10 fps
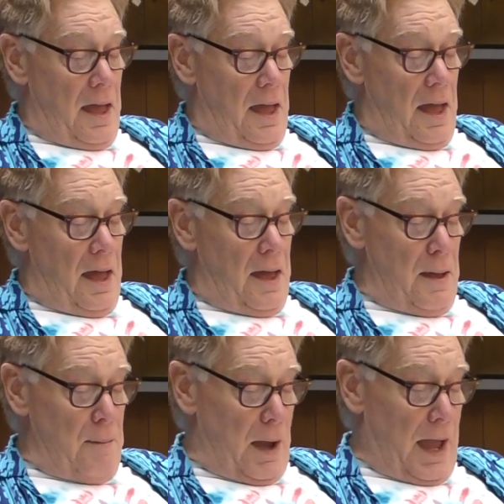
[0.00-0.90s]

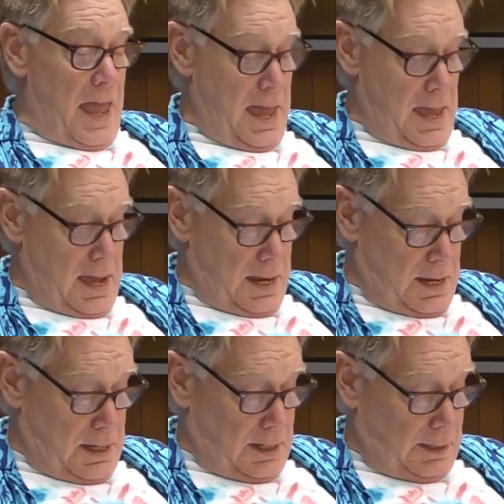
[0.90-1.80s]
Um, I had
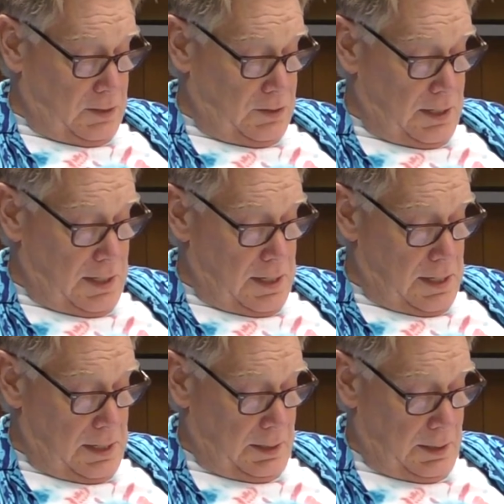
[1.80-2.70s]
uh, let's
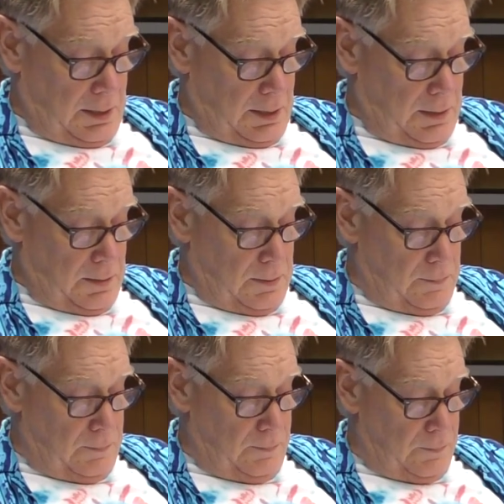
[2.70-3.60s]
see, um,
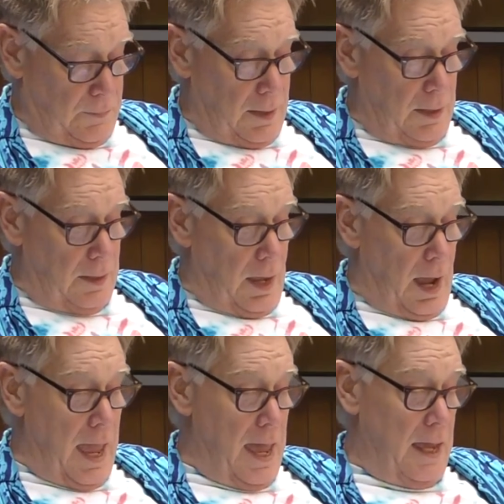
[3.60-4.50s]

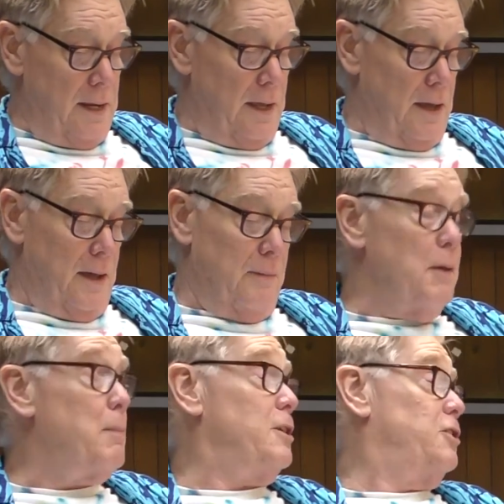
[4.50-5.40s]
I had uh,
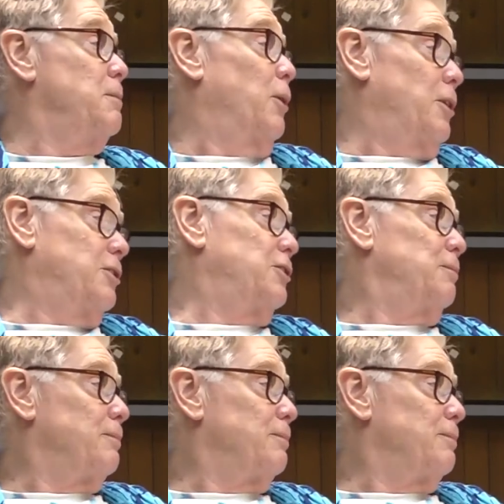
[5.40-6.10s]
the Beastie Boys.